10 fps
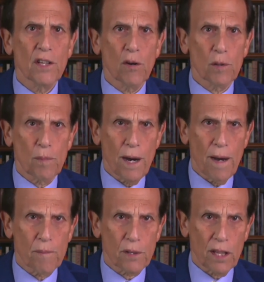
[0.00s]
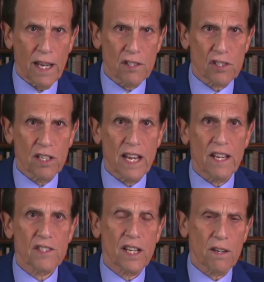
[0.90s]
though the population
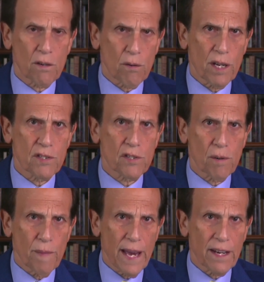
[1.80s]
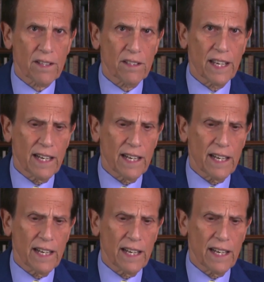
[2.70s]
has increased dramatically.